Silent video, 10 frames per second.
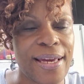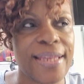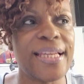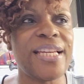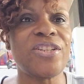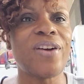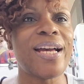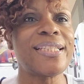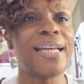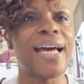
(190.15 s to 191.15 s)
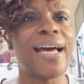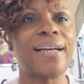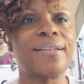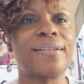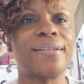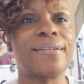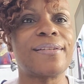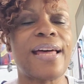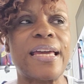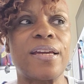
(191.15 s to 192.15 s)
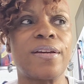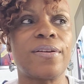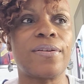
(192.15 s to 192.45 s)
and then he tries to act like